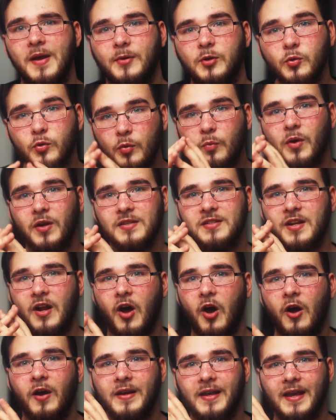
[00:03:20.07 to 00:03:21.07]
But all the ones that
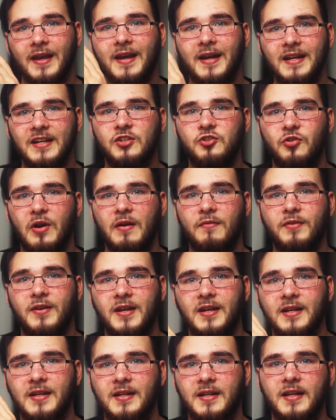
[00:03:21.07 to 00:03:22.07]
aren't getting any traffic,
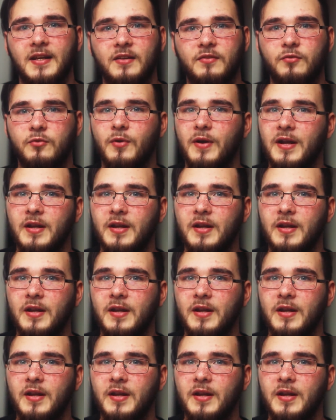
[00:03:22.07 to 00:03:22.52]
any click-through,